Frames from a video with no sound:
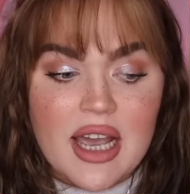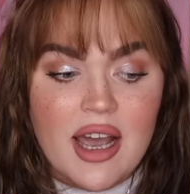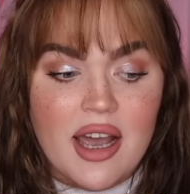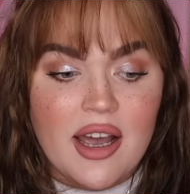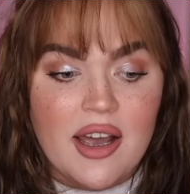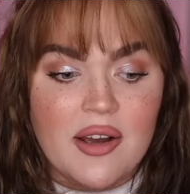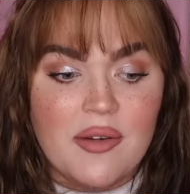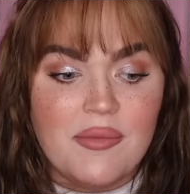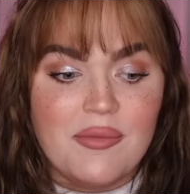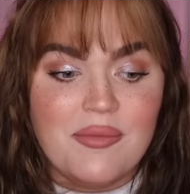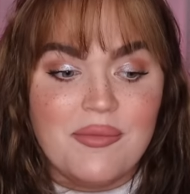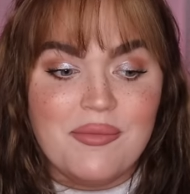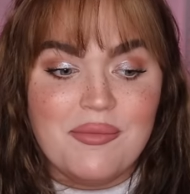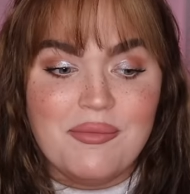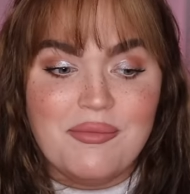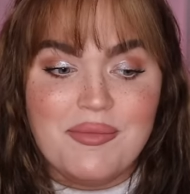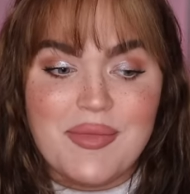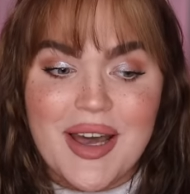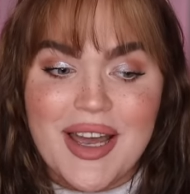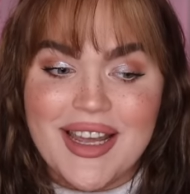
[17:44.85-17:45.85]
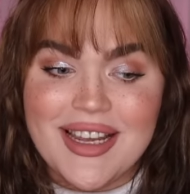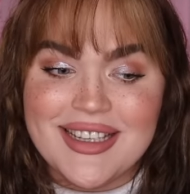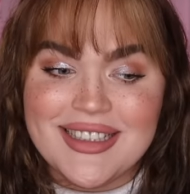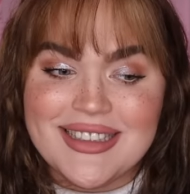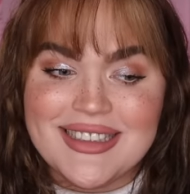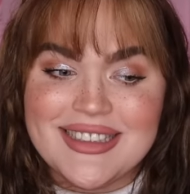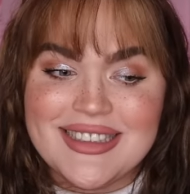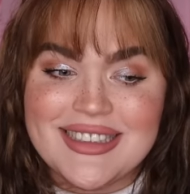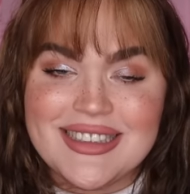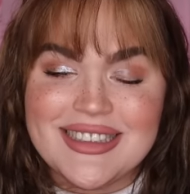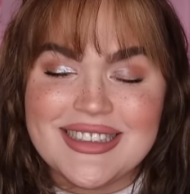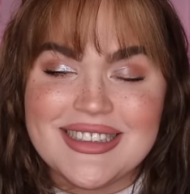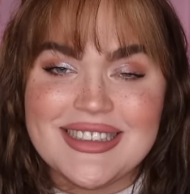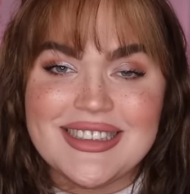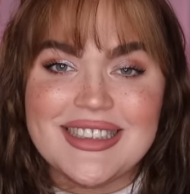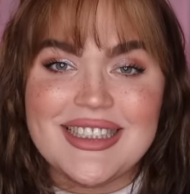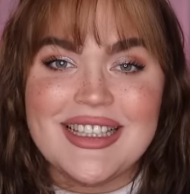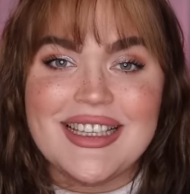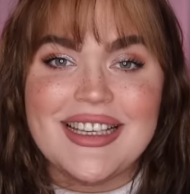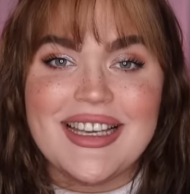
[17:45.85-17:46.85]
But
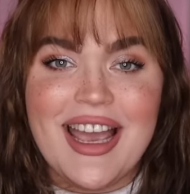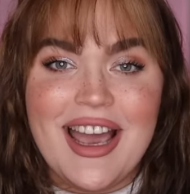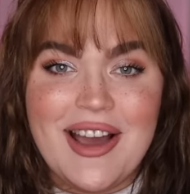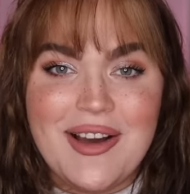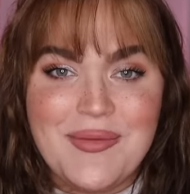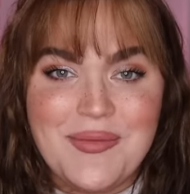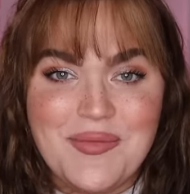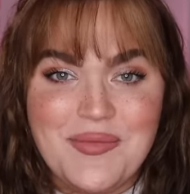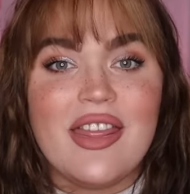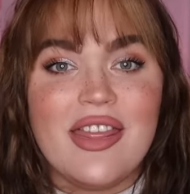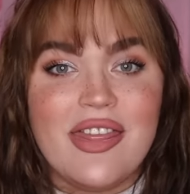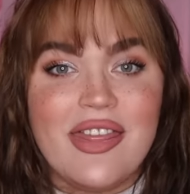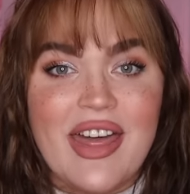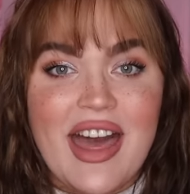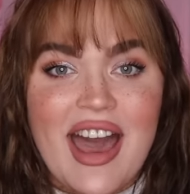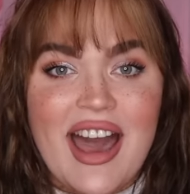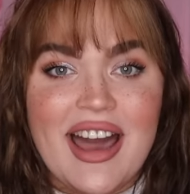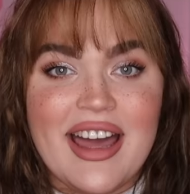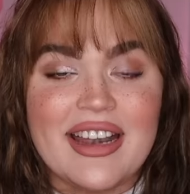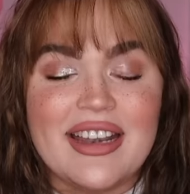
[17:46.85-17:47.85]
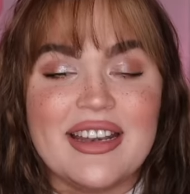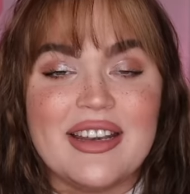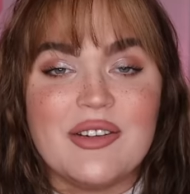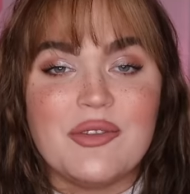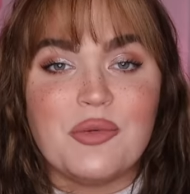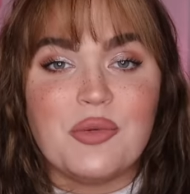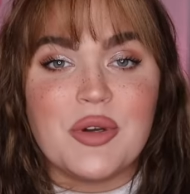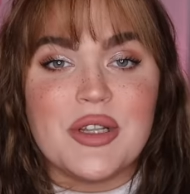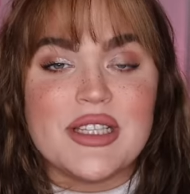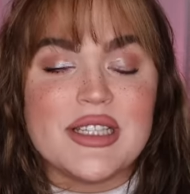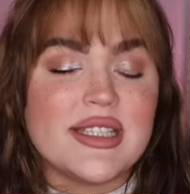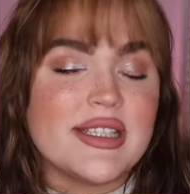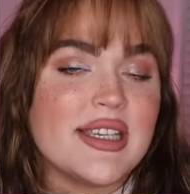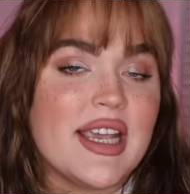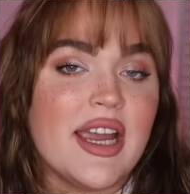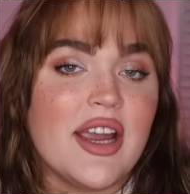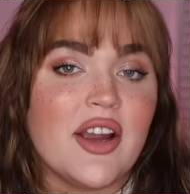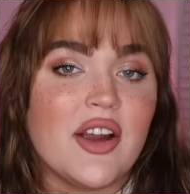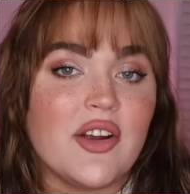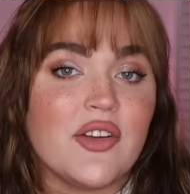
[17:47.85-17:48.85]
yeah, that would
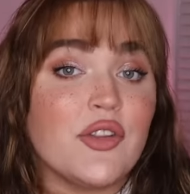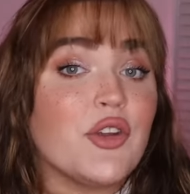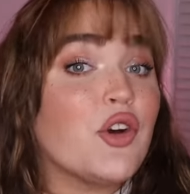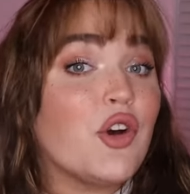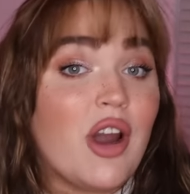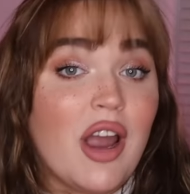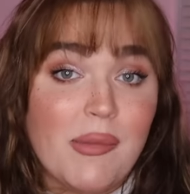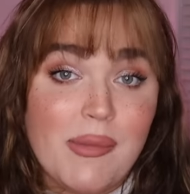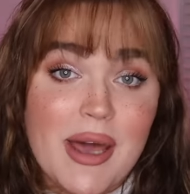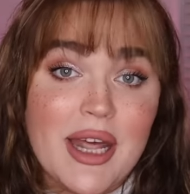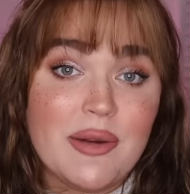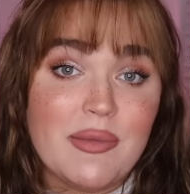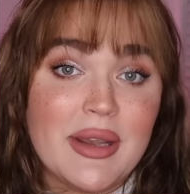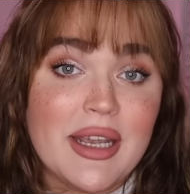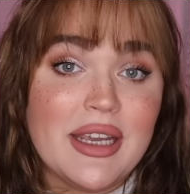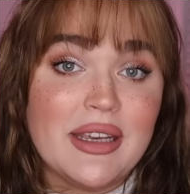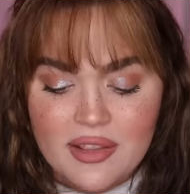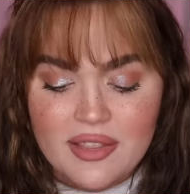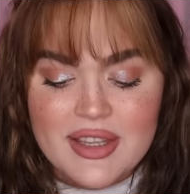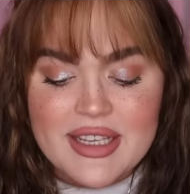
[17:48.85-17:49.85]
scare the crap out of me.